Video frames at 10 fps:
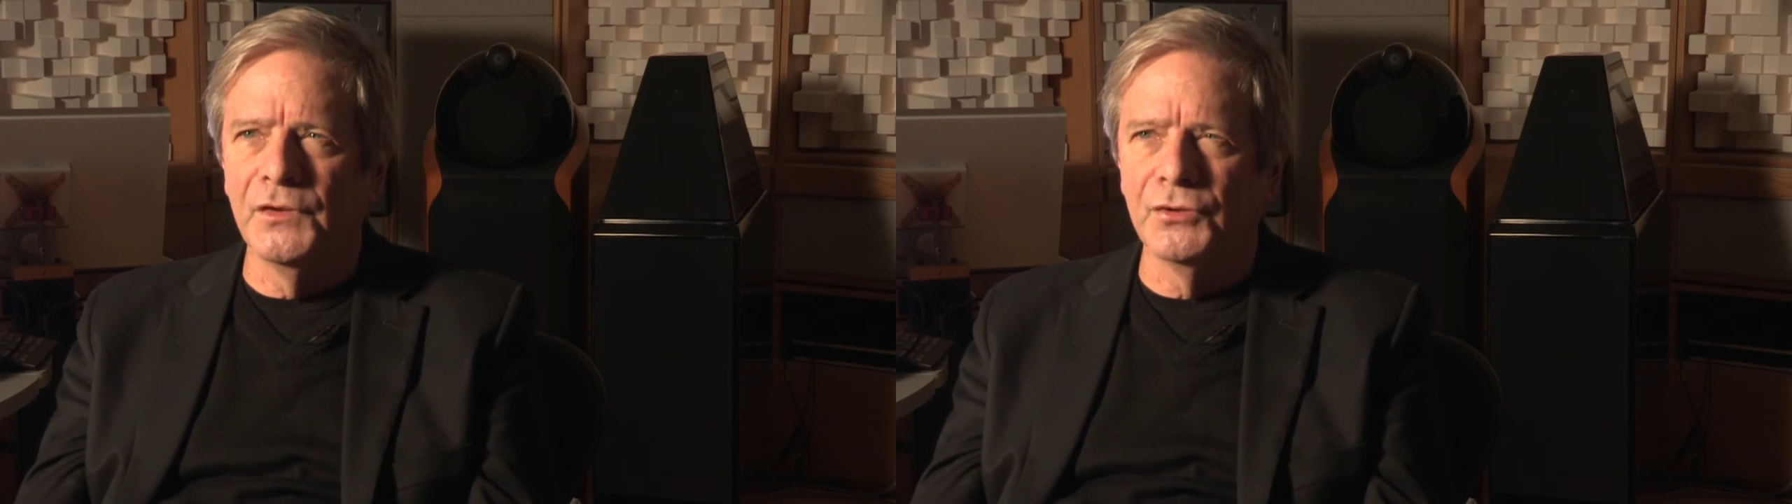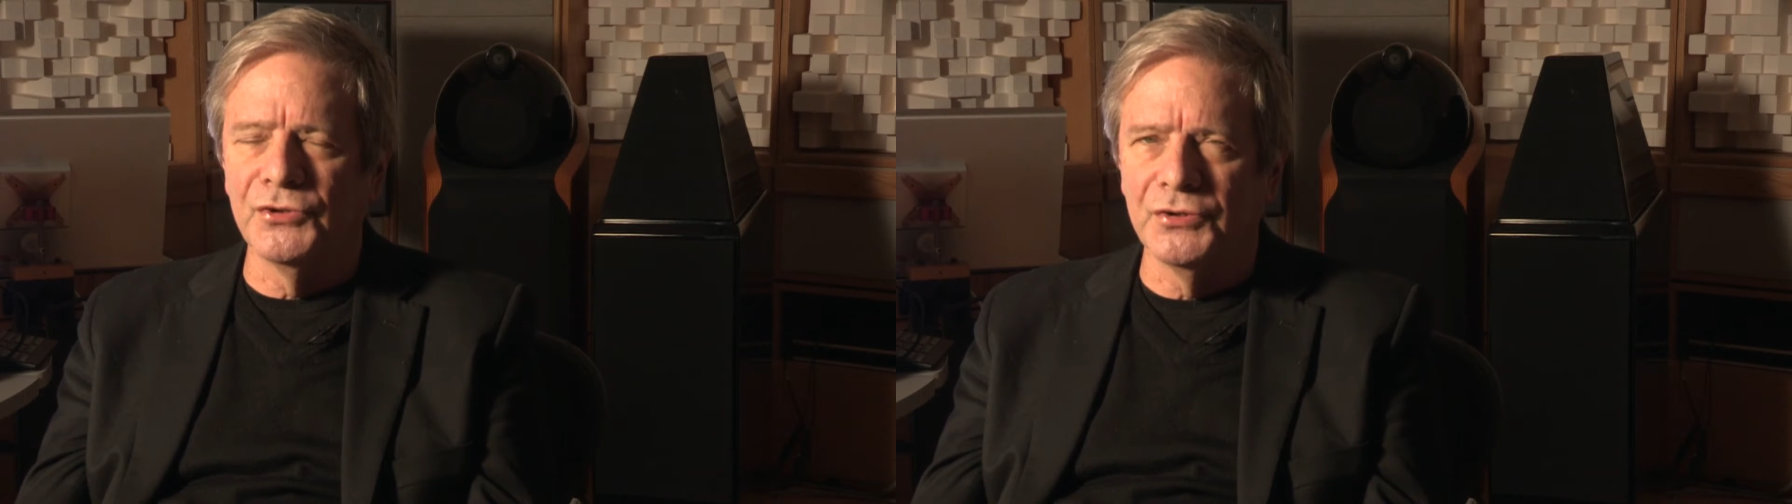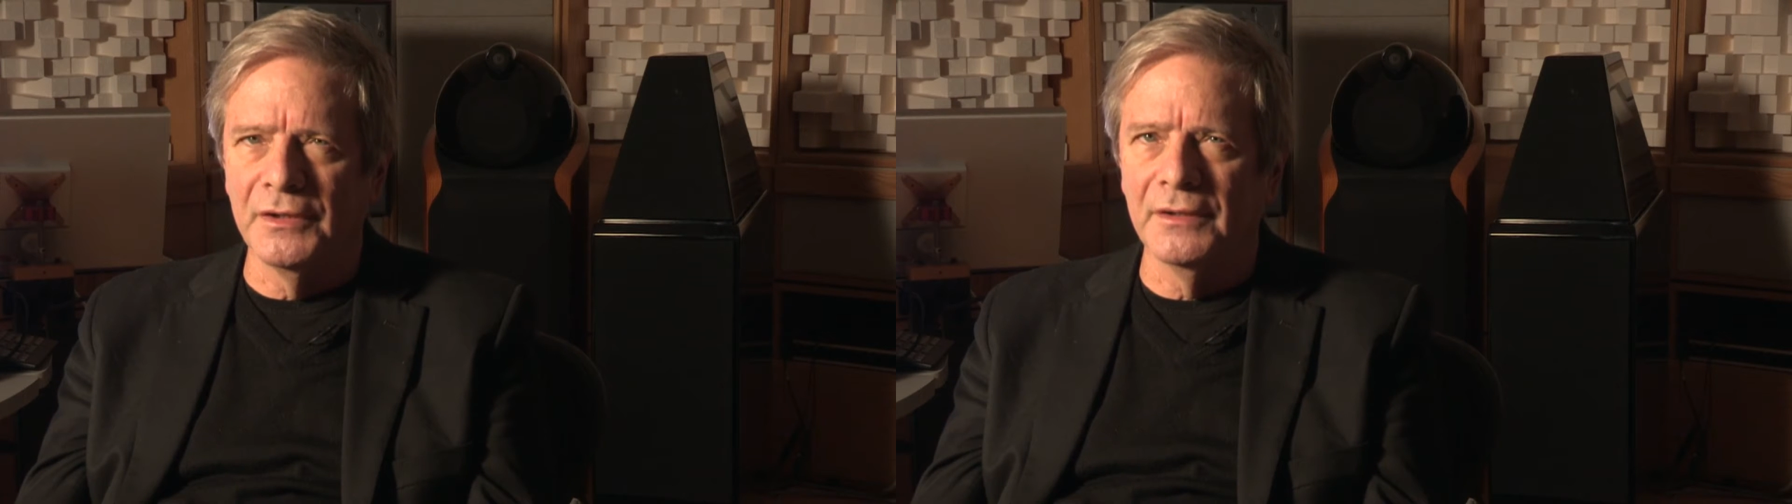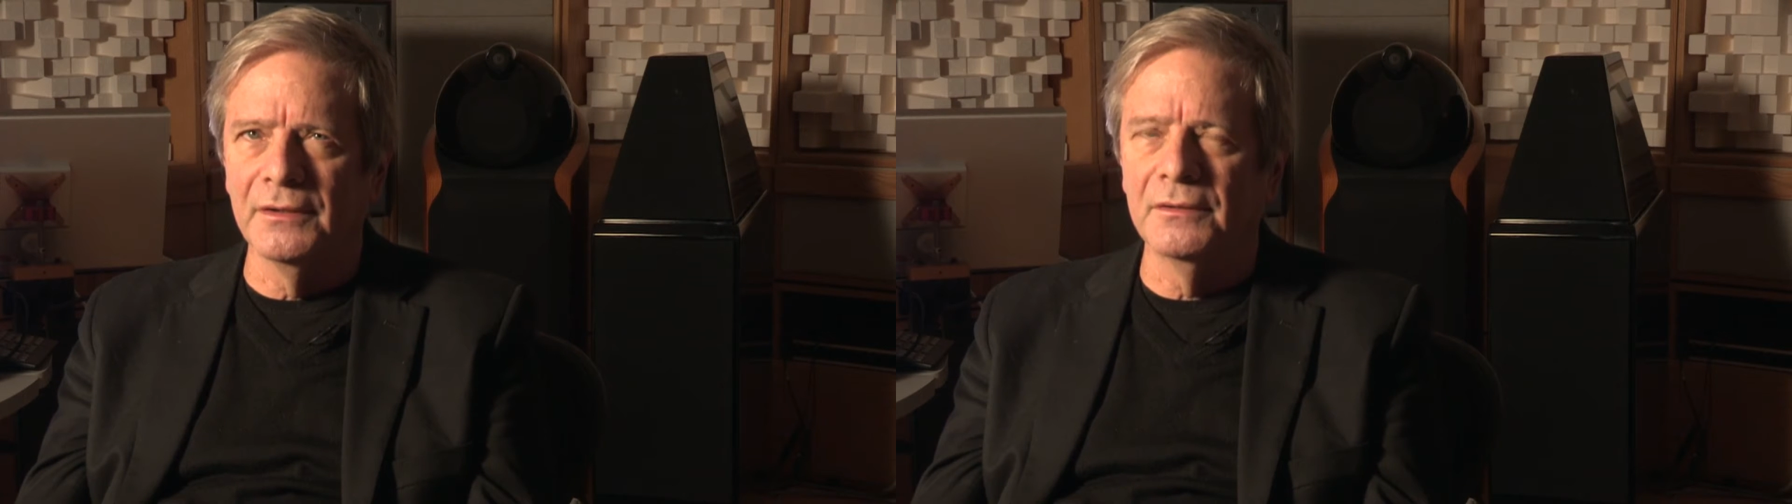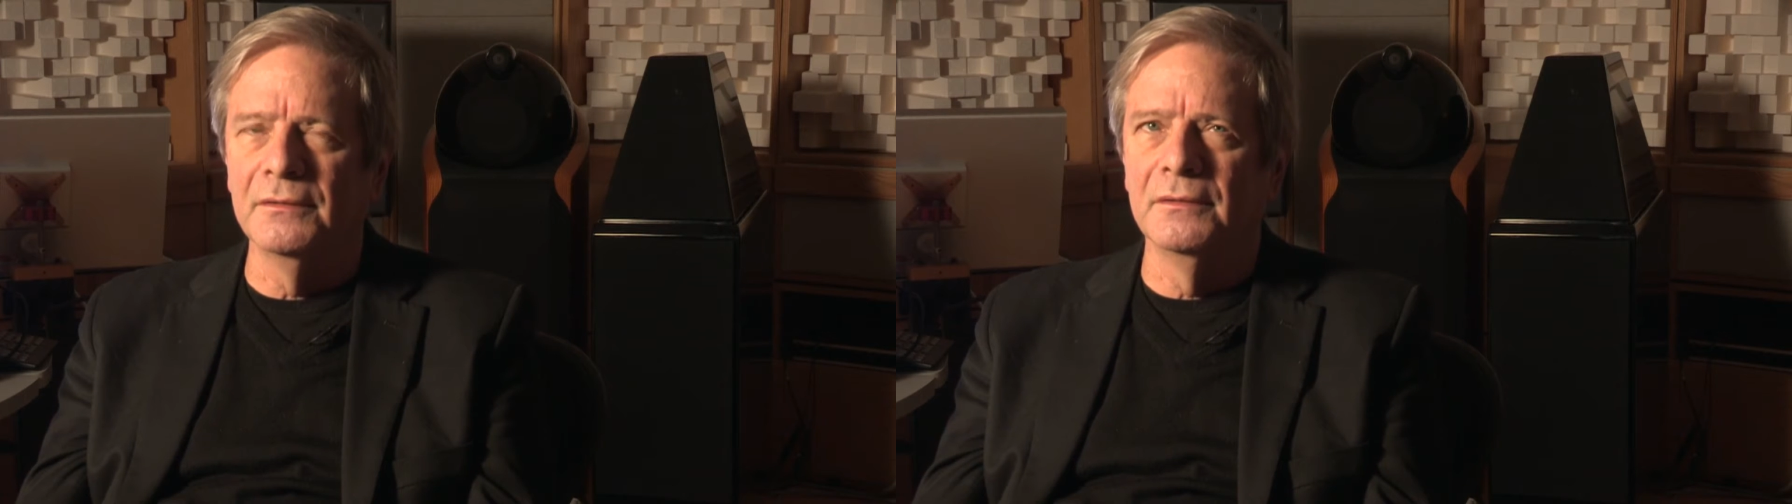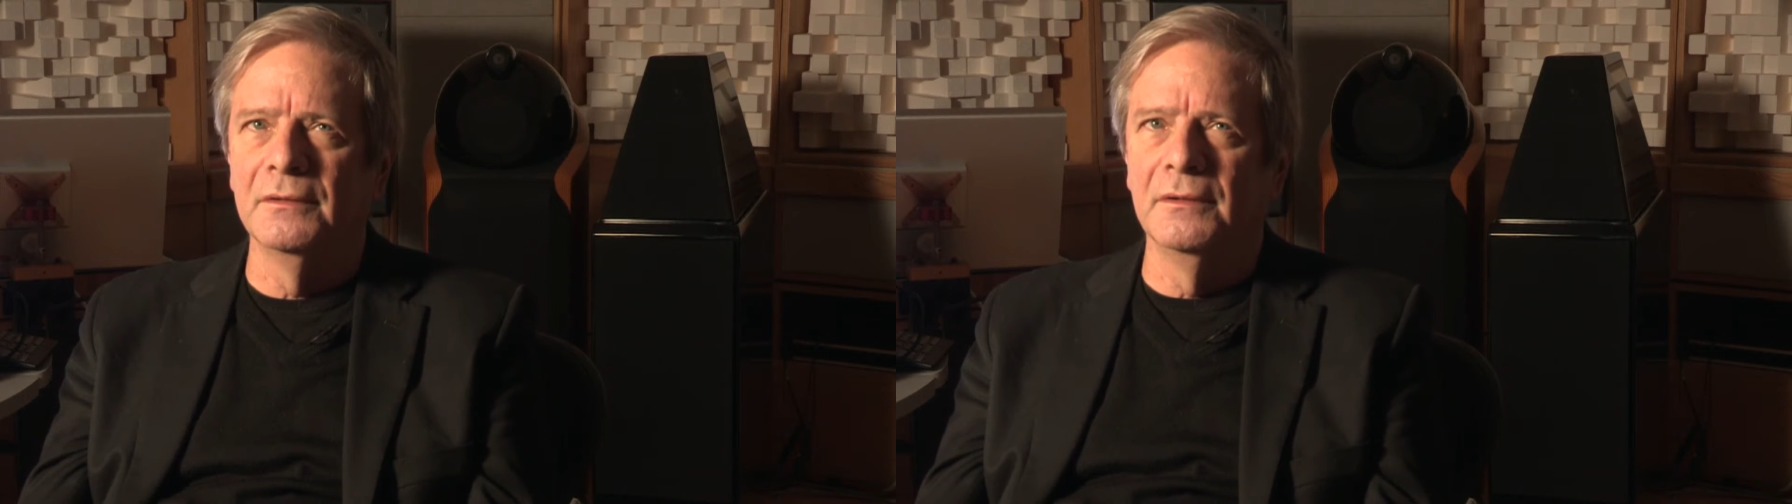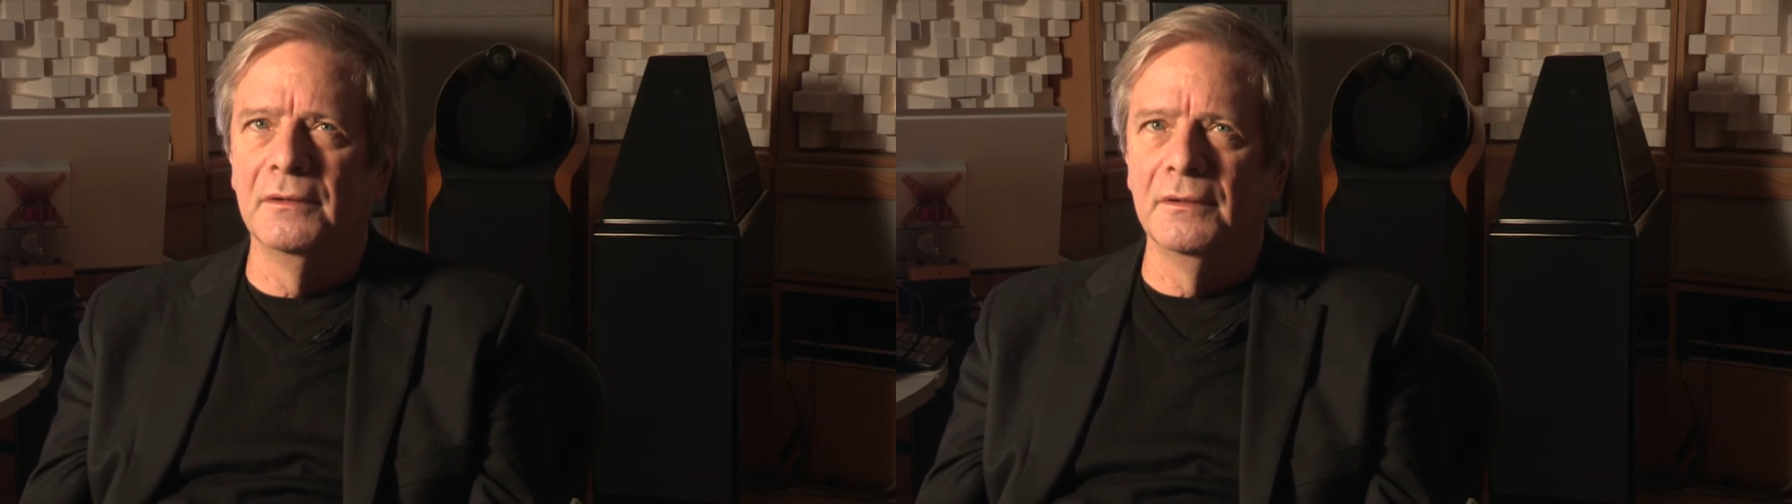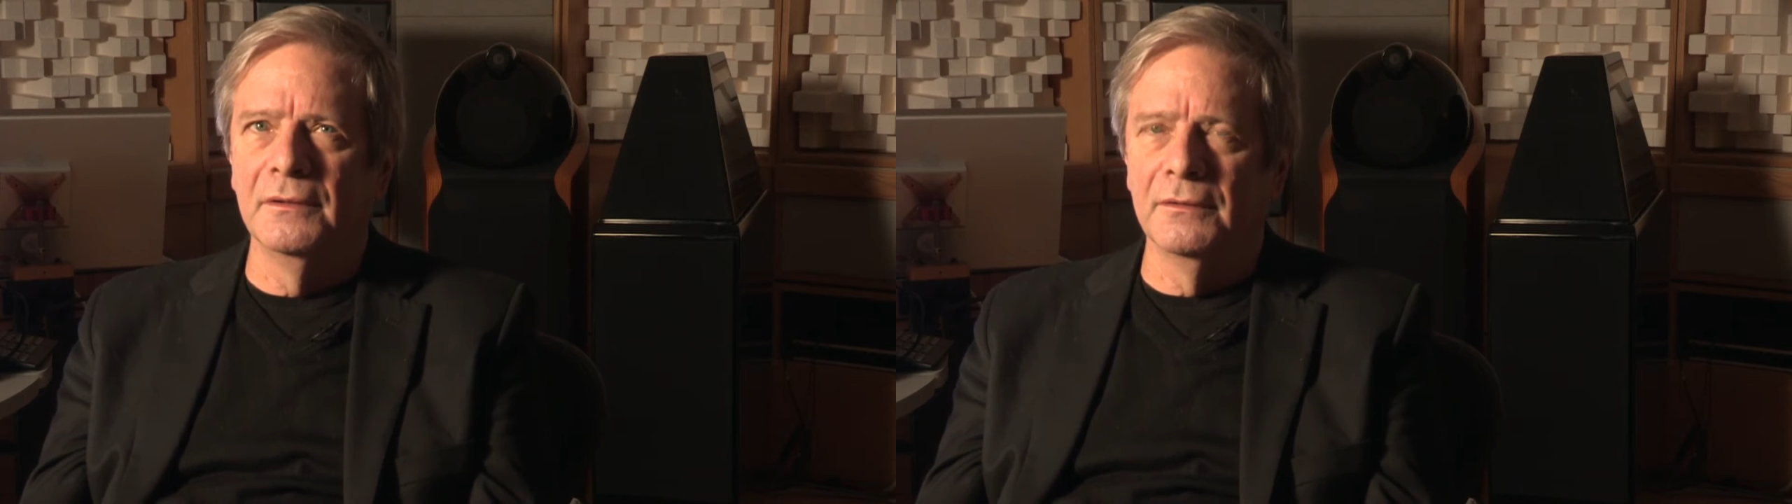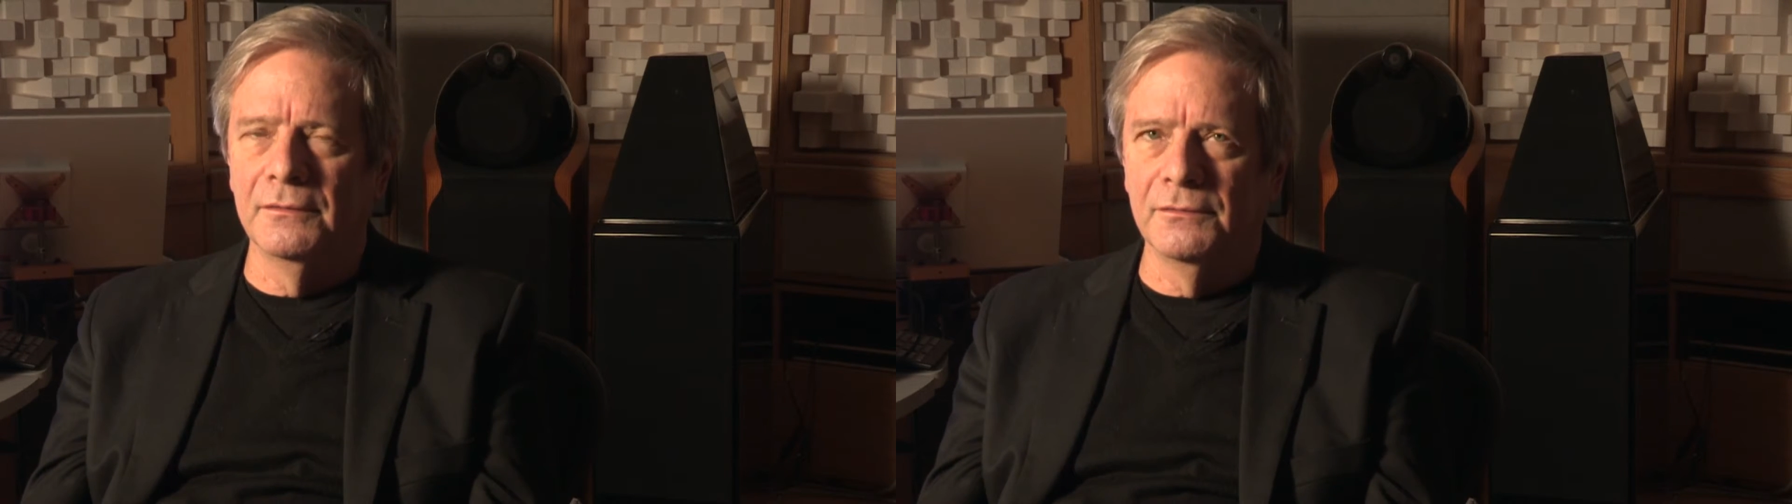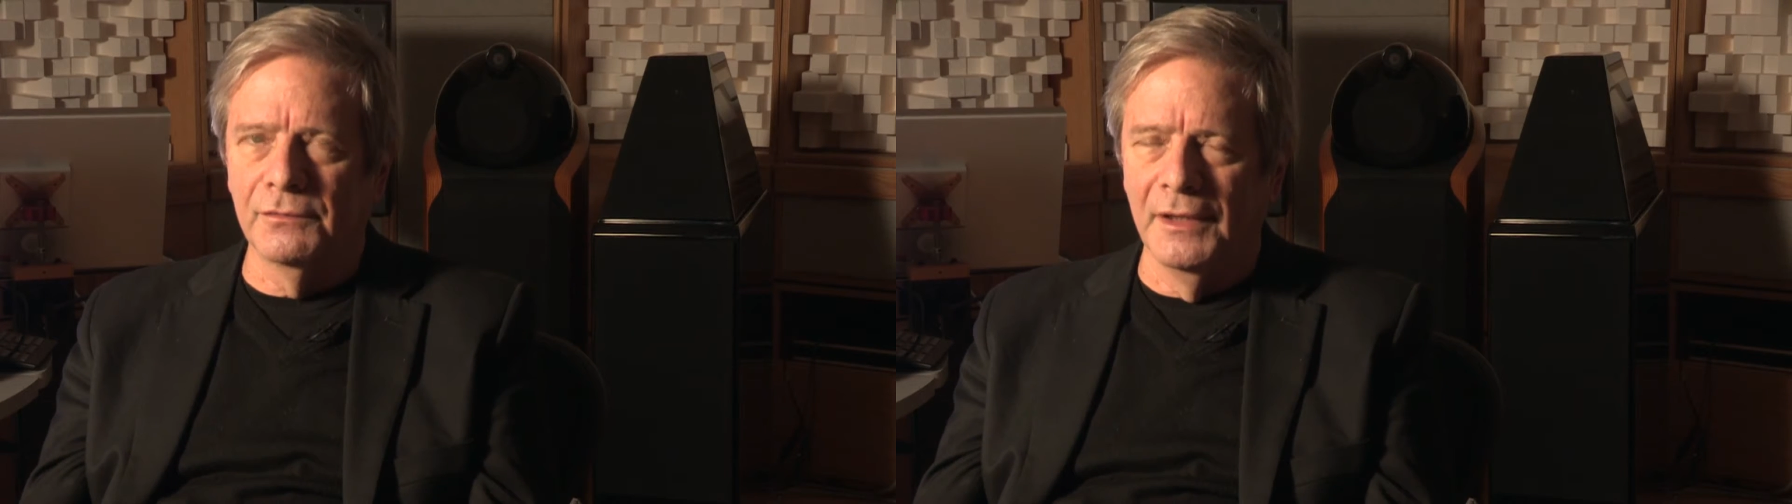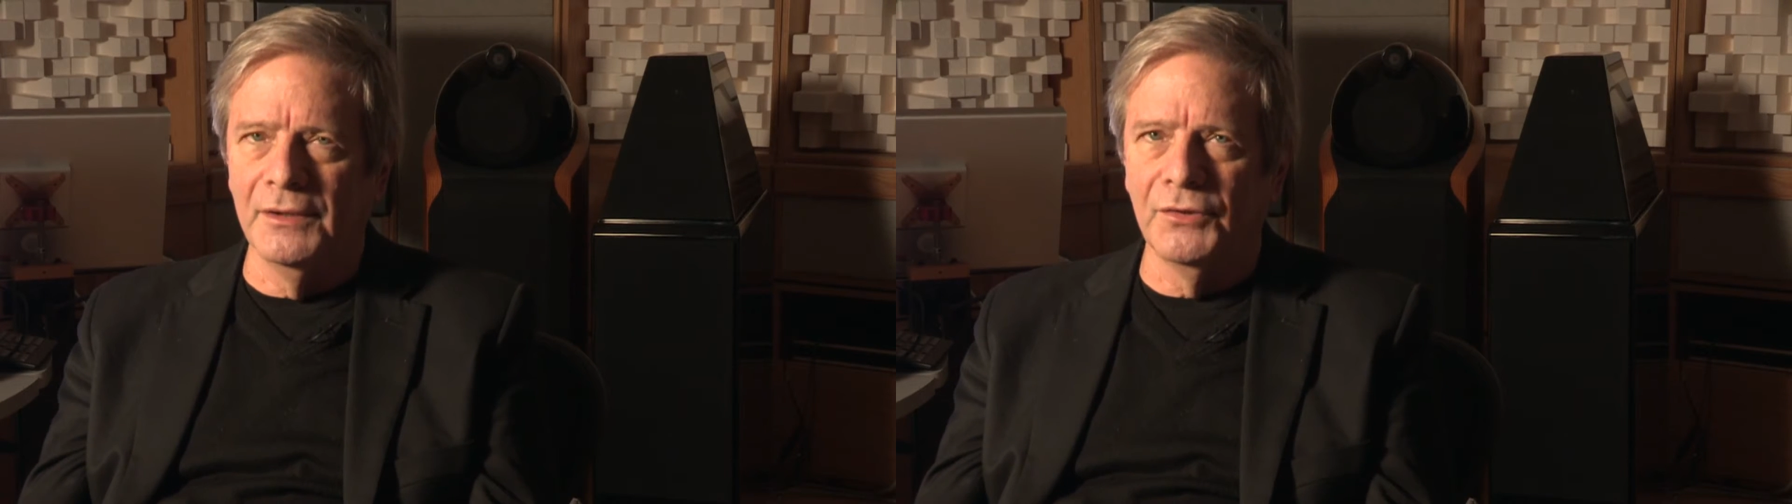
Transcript: to share great